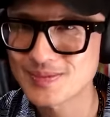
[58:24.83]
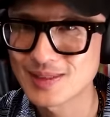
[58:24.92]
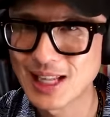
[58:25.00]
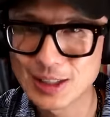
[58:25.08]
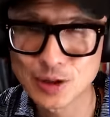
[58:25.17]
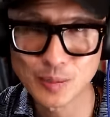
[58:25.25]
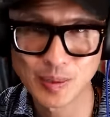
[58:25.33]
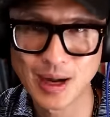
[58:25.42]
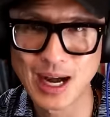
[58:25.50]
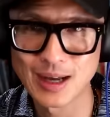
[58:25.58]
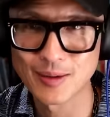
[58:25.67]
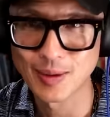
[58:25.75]
That's super
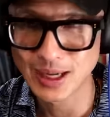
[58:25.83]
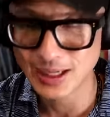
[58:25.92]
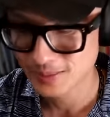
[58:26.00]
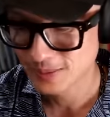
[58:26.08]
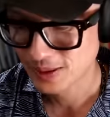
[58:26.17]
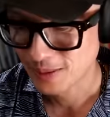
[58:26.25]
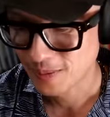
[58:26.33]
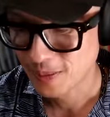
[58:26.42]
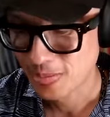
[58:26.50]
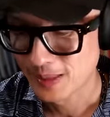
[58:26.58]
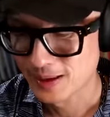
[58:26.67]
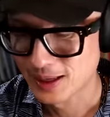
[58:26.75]
hot, right?
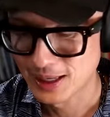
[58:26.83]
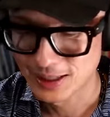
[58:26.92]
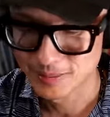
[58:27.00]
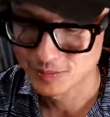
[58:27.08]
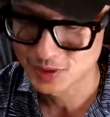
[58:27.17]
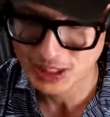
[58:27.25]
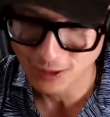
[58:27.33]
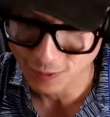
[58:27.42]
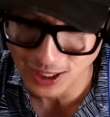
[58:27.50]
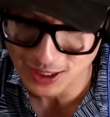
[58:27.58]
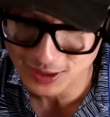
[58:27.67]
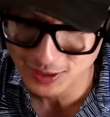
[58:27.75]
Um, Stanford
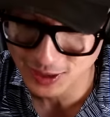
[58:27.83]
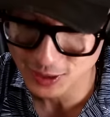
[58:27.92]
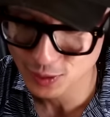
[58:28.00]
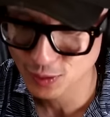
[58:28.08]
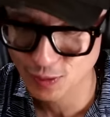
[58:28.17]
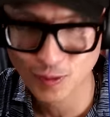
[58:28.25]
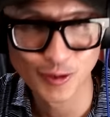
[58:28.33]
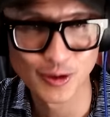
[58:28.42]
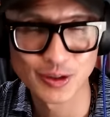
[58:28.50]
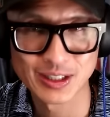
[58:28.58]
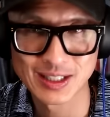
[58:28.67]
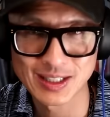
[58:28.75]
has the D School
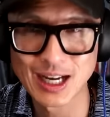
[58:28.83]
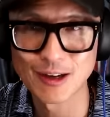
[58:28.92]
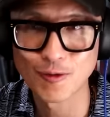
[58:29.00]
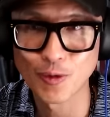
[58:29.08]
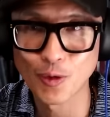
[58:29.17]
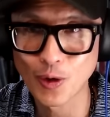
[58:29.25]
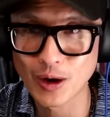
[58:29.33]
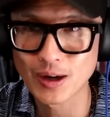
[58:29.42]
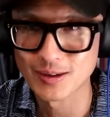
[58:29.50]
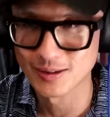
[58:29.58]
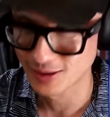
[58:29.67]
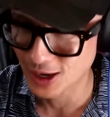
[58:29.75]
for Design for
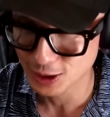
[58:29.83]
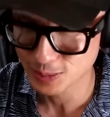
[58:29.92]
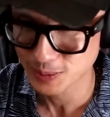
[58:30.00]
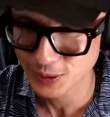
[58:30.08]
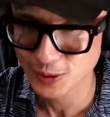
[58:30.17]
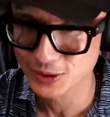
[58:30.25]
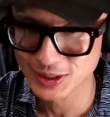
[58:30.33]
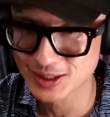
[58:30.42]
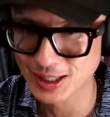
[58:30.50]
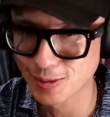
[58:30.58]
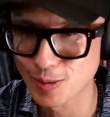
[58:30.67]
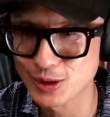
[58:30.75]
entrepreneurs. It's
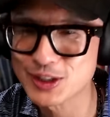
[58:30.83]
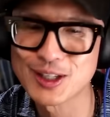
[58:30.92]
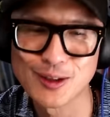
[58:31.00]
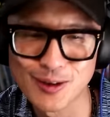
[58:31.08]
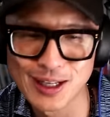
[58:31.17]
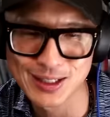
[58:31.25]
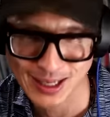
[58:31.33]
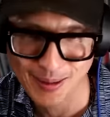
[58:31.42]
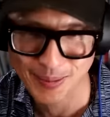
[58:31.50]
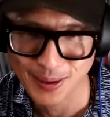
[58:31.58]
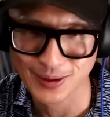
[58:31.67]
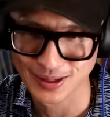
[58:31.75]
like we're just a little late to that
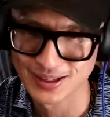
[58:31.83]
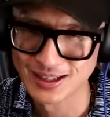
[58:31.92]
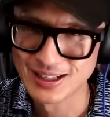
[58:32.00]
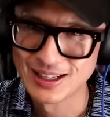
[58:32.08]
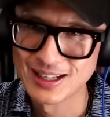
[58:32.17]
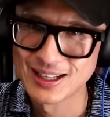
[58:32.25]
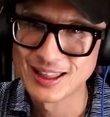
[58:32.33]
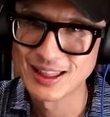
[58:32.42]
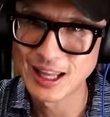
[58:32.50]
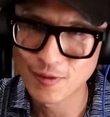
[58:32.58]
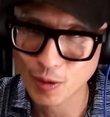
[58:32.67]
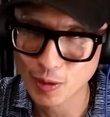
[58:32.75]
party.
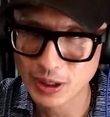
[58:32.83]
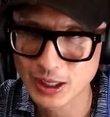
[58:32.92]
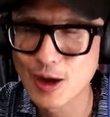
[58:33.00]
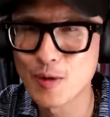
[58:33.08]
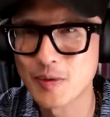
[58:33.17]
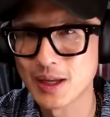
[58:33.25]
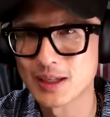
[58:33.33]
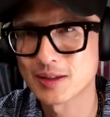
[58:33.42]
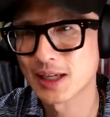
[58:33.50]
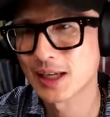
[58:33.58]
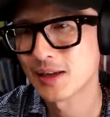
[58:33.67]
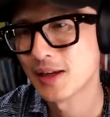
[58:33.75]
They've already known this
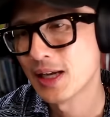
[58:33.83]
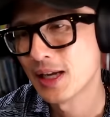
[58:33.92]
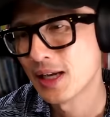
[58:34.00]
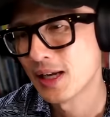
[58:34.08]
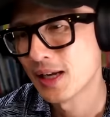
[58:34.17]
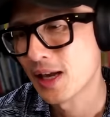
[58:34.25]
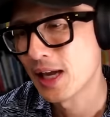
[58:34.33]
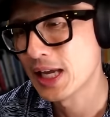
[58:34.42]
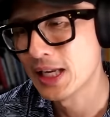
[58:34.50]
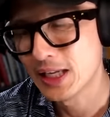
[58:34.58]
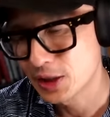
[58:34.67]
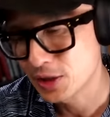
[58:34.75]
that
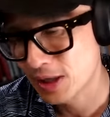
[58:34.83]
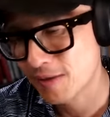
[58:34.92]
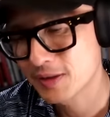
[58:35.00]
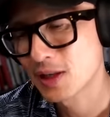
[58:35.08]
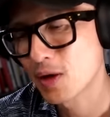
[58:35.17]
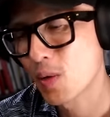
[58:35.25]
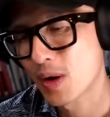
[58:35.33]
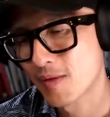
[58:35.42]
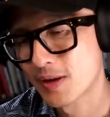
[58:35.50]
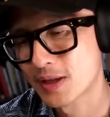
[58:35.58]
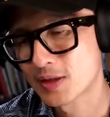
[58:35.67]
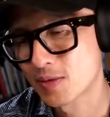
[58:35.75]
in each and every single one
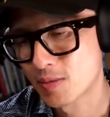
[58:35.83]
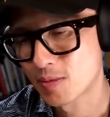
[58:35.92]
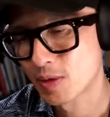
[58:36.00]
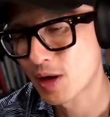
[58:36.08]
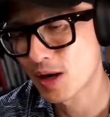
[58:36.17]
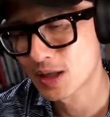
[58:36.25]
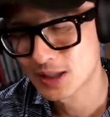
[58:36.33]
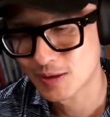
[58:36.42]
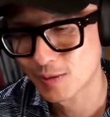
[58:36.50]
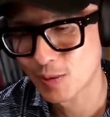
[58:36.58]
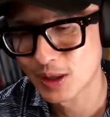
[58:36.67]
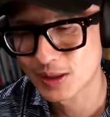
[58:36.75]
of us, regardless
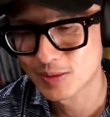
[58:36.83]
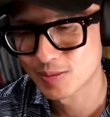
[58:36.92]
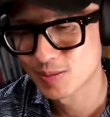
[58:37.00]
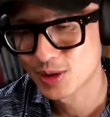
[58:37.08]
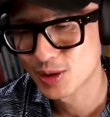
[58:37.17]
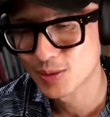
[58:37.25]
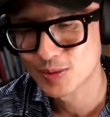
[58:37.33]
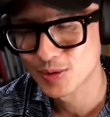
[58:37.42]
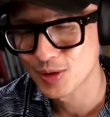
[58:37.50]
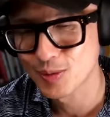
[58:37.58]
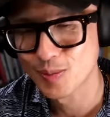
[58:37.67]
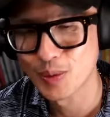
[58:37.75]
of what suit
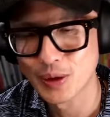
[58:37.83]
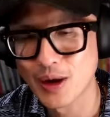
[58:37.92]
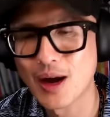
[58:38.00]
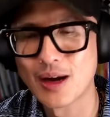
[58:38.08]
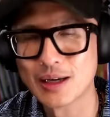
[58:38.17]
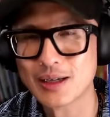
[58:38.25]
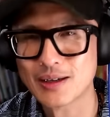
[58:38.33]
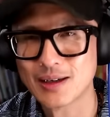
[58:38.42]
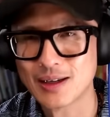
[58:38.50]
you put on,